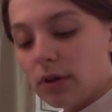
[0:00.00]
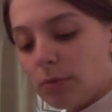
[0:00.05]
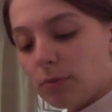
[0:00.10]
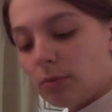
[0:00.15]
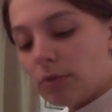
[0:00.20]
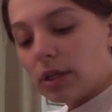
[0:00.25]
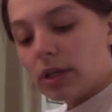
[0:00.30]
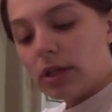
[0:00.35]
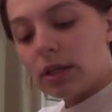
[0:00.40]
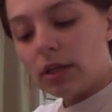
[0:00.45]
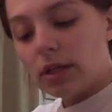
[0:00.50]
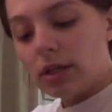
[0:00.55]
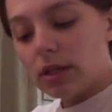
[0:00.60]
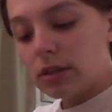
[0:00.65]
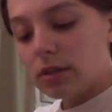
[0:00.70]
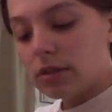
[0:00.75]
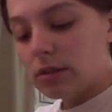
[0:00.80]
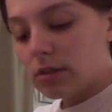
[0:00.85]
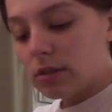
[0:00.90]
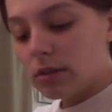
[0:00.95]

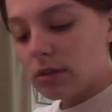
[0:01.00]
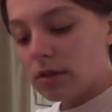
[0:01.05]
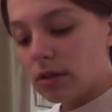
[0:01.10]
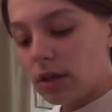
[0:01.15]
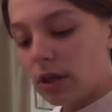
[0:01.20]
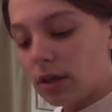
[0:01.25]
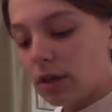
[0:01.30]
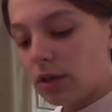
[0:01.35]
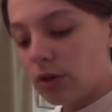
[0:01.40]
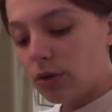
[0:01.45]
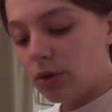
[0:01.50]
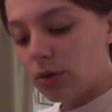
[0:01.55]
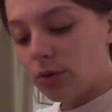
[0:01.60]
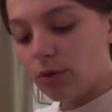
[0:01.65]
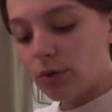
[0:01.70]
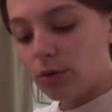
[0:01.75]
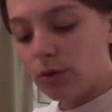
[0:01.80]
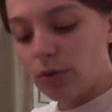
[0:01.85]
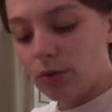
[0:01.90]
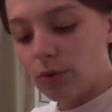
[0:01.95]
Please, thank
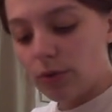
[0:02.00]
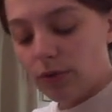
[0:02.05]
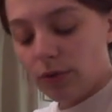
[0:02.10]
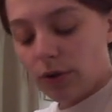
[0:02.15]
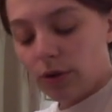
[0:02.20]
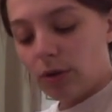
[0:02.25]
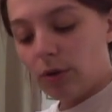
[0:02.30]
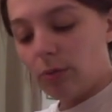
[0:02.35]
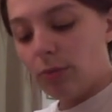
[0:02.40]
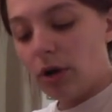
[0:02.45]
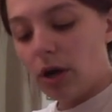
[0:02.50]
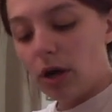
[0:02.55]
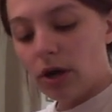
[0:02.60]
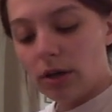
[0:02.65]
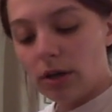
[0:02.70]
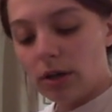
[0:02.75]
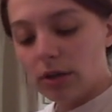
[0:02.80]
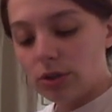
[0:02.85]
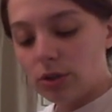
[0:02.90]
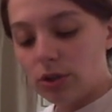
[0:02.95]
you very
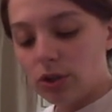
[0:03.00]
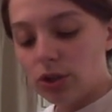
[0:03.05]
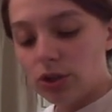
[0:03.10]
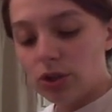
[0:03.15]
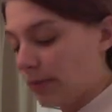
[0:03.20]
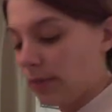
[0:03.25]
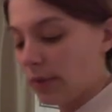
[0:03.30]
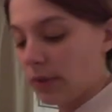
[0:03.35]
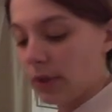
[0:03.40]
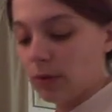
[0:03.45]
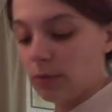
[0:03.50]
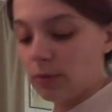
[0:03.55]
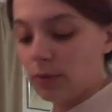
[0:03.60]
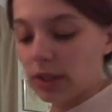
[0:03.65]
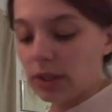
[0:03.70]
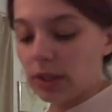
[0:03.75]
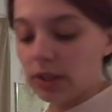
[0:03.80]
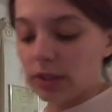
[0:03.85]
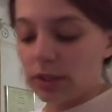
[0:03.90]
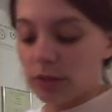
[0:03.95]
much. We
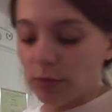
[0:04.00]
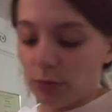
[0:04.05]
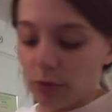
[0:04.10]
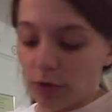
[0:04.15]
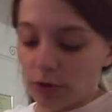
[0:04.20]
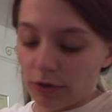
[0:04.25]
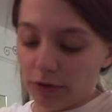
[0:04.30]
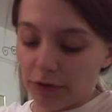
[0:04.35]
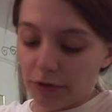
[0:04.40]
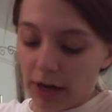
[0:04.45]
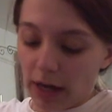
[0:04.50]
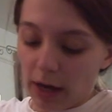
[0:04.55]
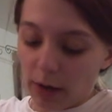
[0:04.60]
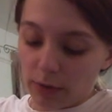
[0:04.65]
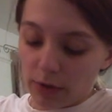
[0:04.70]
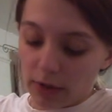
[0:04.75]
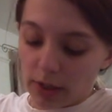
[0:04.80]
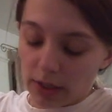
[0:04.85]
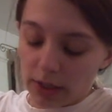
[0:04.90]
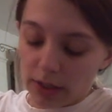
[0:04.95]
need more
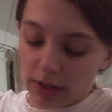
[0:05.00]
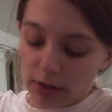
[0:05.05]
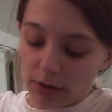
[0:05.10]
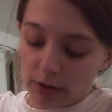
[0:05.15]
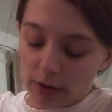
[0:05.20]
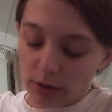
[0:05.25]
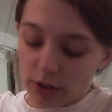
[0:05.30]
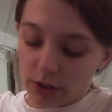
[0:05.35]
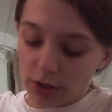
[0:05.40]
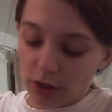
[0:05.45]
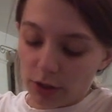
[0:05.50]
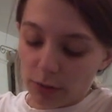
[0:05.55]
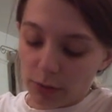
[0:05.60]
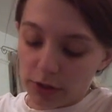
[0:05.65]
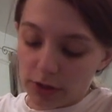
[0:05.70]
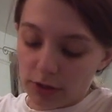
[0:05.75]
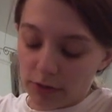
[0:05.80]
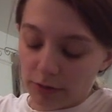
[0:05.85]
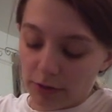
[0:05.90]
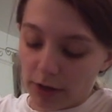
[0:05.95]
flourino. I should have
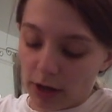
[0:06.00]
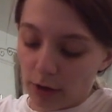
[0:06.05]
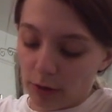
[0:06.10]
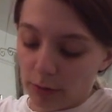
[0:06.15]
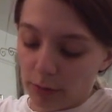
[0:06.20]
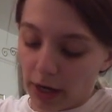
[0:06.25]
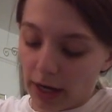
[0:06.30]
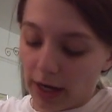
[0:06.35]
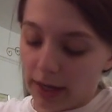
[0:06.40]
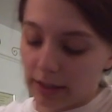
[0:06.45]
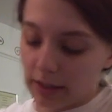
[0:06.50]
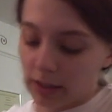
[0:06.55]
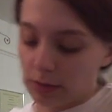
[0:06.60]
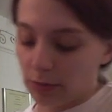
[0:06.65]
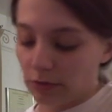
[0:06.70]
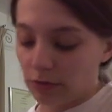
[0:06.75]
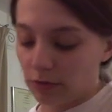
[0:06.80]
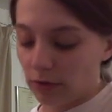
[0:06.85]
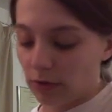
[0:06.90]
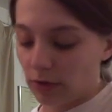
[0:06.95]
put some flour on my hands
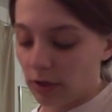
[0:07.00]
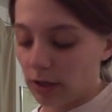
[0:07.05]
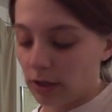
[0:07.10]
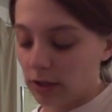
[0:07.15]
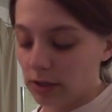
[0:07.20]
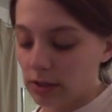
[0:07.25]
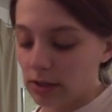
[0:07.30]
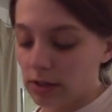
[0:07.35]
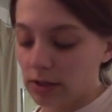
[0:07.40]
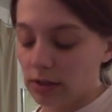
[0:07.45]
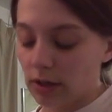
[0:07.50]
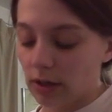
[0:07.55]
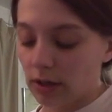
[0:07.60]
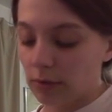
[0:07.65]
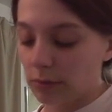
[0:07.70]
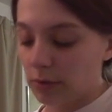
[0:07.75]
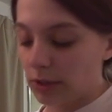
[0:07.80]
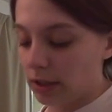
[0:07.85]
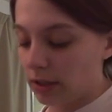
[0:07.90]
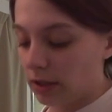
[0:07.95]
before I stuck
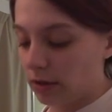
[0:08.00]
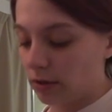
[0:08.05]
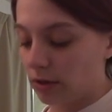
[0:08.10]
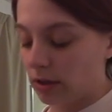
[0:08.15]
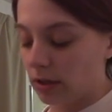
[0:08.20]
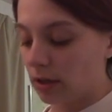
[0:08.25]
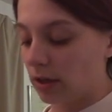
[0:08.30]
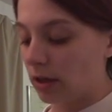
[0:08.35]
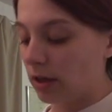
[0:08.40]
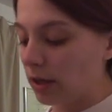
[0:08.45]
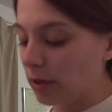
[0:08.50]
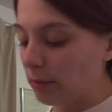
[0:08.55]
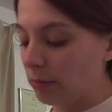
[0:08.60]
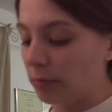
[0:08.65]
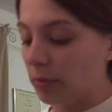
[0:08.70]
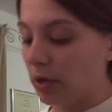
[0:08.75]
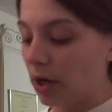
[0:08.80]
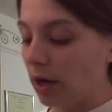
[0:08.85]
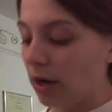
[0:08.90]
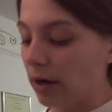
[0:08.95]
them in here, not gonna lie,
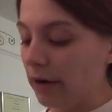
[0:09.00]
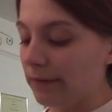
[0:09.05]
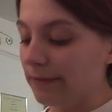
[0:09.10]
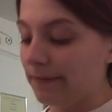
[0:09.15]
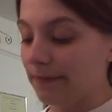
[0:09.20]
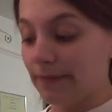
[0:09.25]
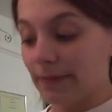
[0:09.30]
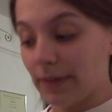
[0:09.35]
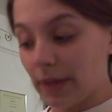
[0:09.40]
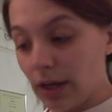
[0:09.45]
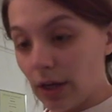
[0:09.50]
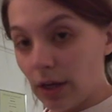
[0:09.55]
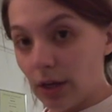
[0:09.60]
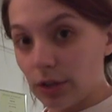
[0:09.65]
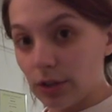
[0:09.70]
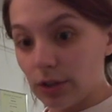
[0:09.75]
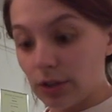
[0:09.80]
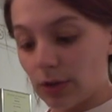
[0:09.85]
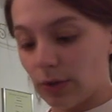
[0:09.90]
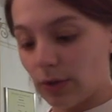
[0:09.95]
but
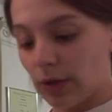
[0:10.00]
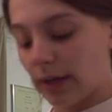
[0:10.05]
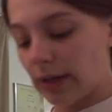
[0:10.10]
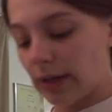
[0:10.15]
too late